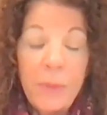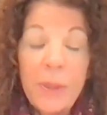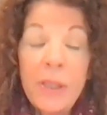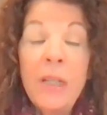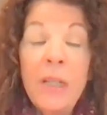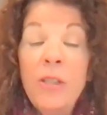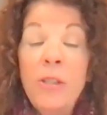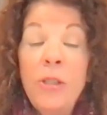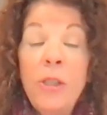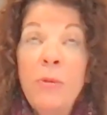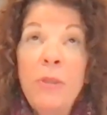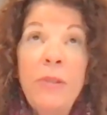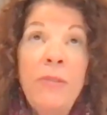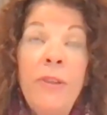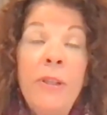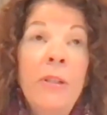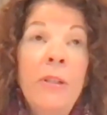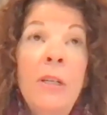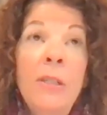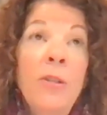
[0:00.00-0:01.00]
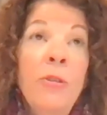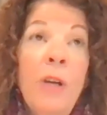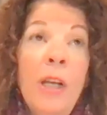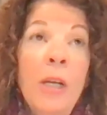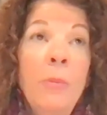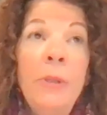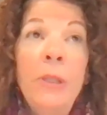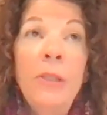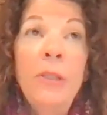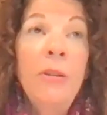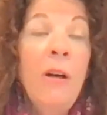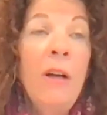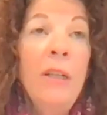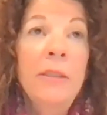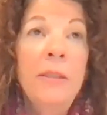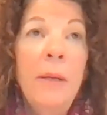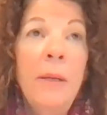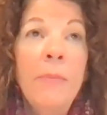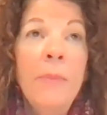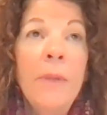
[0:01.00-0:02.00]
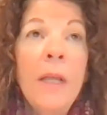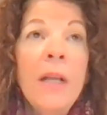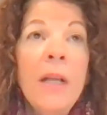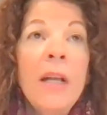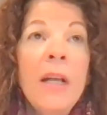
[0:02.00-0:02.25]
because you would feel incredible and awesome.